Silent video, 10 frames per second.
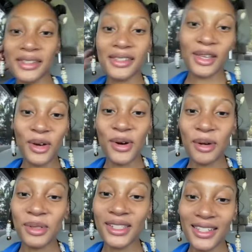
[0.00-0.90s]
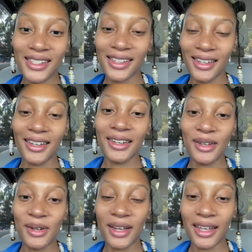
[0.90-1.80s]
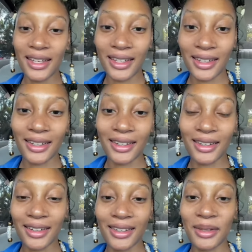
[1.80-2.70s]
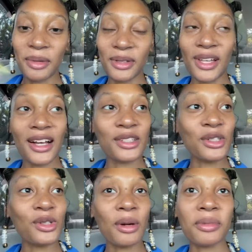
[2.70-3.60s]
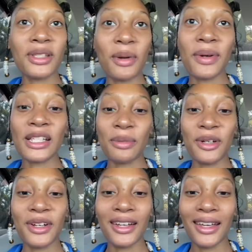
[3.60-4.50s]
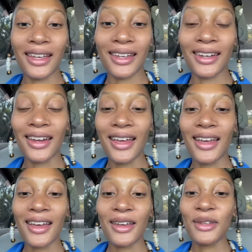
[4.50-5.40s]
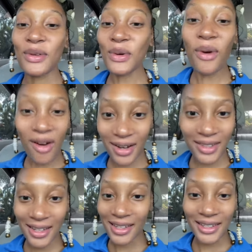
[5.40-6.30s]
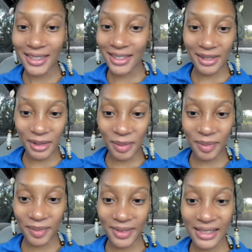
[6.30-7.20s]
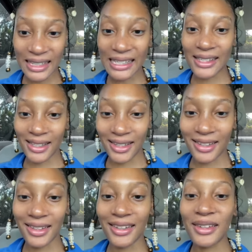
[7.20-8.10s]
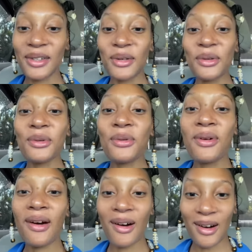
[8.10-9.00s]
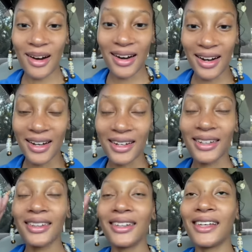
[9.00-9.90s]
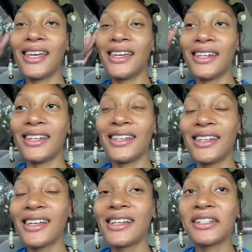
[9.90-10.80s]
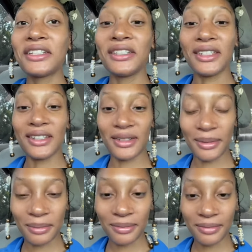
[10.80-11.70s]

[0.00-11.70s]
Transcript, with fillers: So I was just sitting here and the Most High just dropped this on my spirit. And you are the hidden gem. Listen, you are the hidden gem.